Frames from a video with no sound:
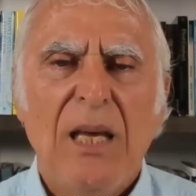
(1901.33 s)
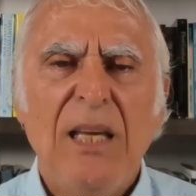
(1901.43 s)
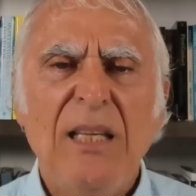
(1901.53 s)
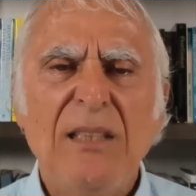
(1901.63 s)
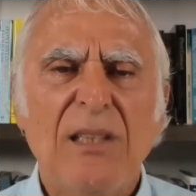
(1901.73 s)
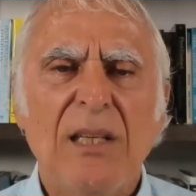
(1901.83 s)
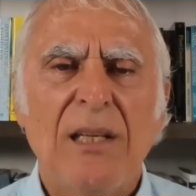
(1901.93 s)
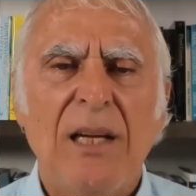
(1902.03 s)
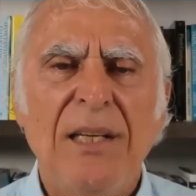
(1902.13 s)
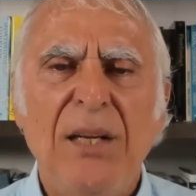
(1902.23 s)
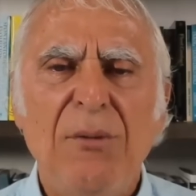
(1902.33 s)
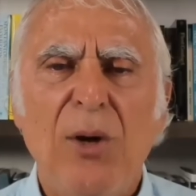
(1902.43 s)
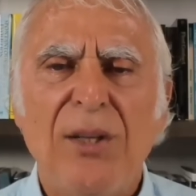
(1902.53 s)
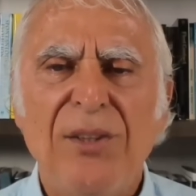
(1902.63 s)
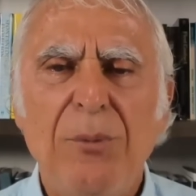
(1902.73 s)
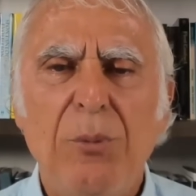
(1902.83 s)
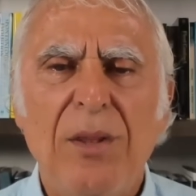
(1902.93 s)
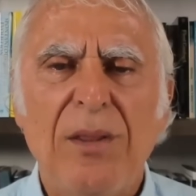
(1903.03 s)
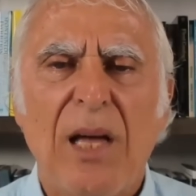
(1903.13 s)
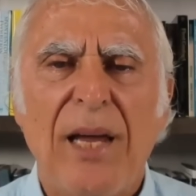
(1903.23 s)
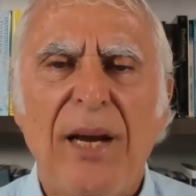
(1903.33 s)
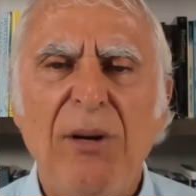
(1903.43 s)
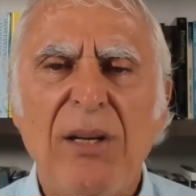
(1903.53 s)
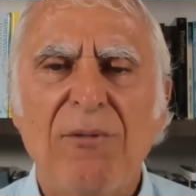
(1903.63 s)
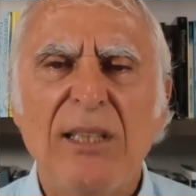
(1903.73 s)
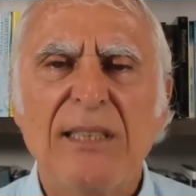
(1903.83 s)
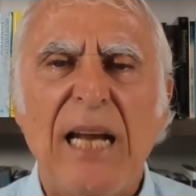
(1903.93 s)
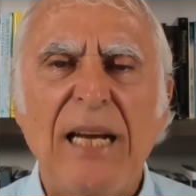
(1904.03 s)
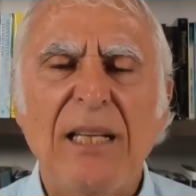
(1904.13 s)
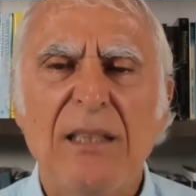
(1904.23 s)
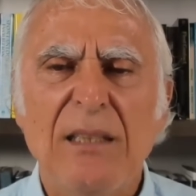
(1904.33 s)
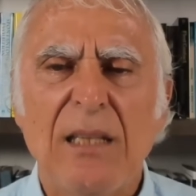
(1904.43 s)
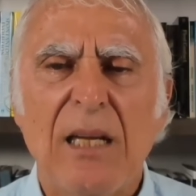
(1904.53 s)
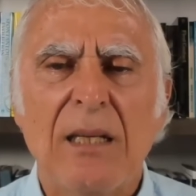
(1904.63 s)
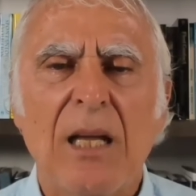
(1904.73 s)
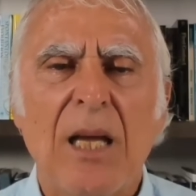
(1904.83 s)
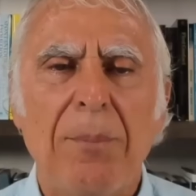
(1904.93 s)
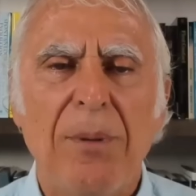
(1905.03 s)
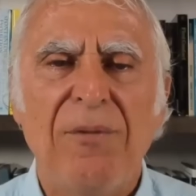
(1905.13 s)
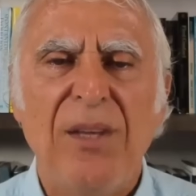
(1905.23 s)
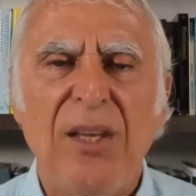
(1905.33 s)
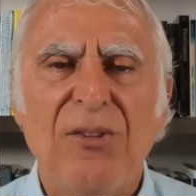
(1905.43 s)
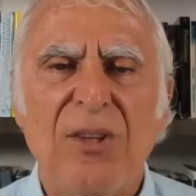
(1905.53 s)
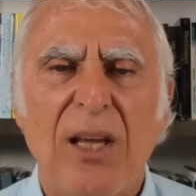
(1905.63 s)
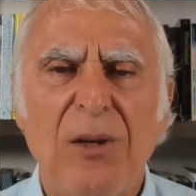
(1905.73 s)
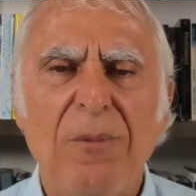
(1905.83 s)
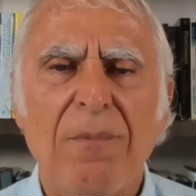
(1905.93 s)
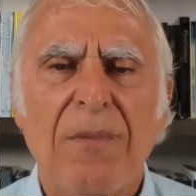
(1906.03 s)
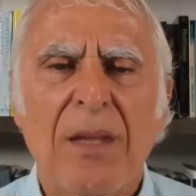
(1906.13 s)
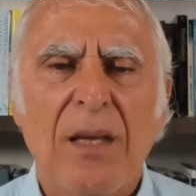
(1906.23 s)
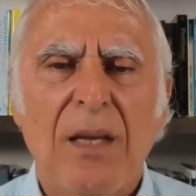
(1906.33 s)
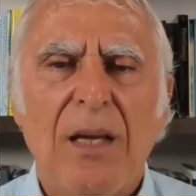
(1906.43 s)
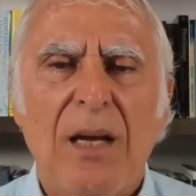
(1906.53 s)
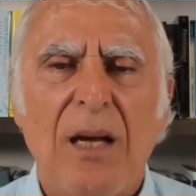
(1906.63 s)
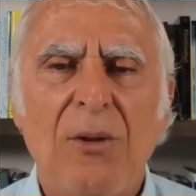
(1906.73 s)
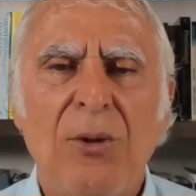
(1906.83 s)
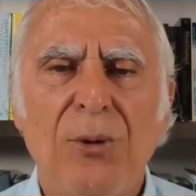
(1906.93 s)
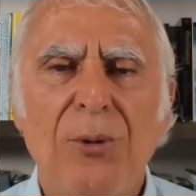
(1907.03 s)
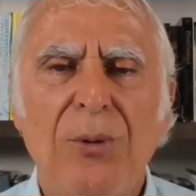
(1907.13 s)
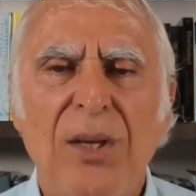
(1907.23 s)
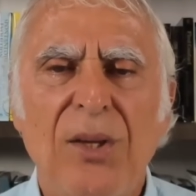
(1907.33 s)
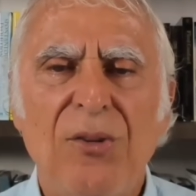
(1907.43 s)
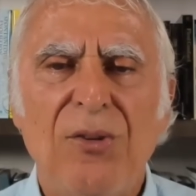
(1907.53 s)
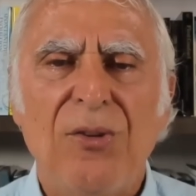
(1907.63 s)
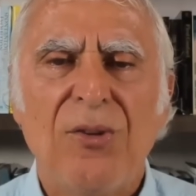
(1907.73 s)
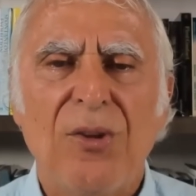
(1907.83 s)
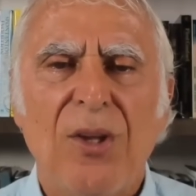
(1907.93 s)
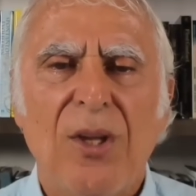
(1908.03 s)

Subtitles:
Here's an interview I did with Eric von Daniken a couple of years ago, who is